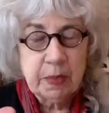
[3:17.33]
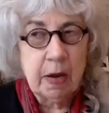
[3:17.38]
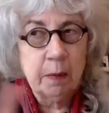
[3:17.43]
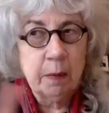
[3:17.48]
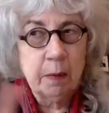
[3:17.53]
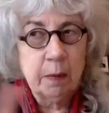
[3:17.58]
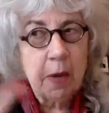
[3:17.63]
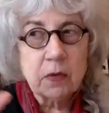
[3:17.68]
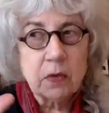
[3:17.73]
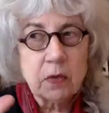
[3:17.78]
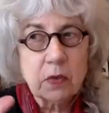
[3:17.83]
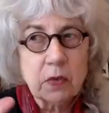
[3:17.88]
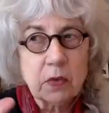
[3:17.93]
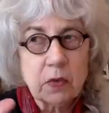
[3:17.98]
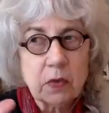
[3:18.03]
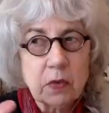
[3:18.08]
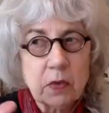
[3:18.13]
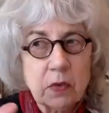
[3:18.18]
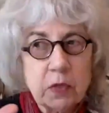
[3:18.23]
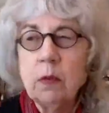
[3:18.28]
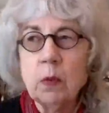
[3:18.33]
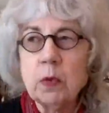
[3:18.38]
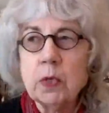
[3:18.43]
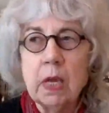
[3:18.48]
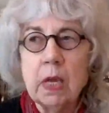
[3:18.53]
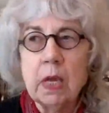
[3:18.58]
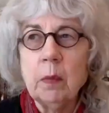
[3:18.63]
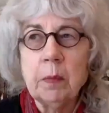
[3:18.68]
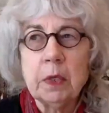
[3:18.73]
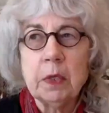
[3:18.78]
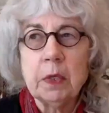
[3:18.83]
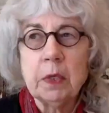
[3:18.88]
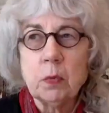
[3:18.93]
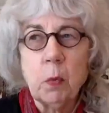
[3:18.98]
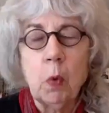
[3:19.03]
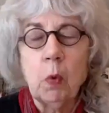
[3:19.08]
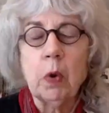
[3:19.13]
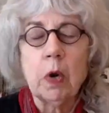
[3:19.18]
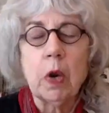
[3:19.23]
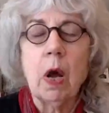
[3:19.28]
I'm not saying those
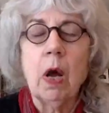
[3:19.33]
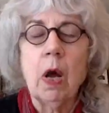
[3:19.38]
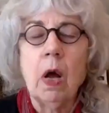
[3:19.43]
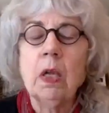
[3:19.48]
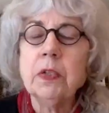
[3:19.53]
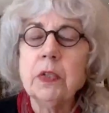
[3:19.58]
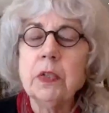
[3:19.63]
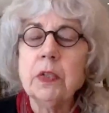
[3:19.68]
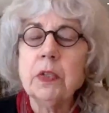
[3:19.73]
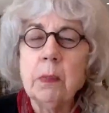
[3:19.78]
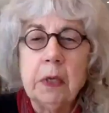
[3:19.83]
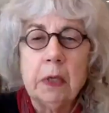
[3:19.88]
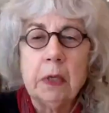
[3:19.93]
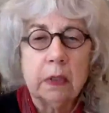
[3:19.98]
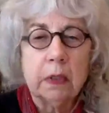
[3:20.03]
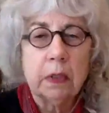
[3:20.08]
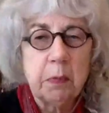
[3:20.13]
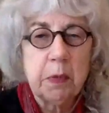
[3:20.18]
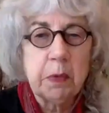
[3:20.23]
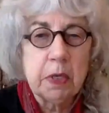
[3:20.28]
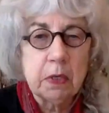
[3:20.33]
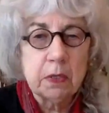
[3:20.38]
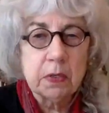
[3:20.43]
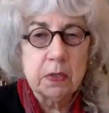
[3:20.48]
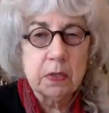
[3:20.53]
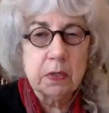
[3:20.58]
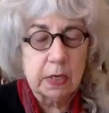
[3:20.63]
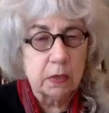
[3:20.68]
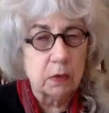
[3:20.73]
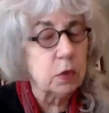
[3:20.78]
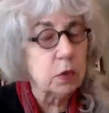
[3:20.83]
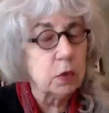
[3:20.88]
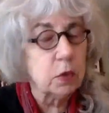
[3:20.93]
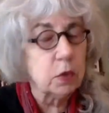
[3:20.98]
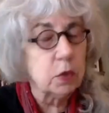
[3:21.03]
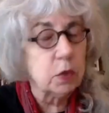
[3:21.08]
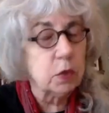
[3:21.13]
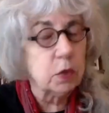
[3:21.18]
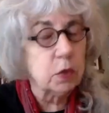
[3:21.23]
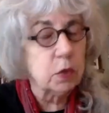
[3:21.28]
elements won't ultimately be
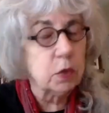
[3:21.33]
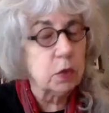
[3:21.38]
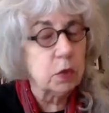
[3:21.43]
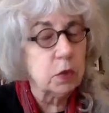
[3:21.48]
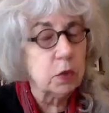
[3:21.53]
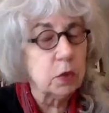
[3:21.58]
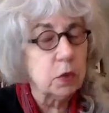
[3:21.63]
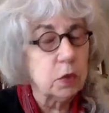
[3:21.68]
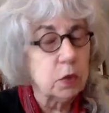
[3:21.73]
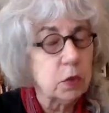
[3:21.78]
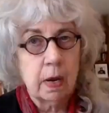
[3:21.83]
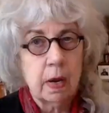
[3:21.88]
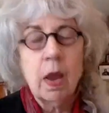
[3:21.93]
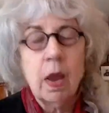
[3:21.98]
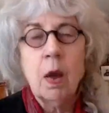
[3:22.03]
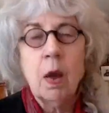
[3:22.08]
essential, they are,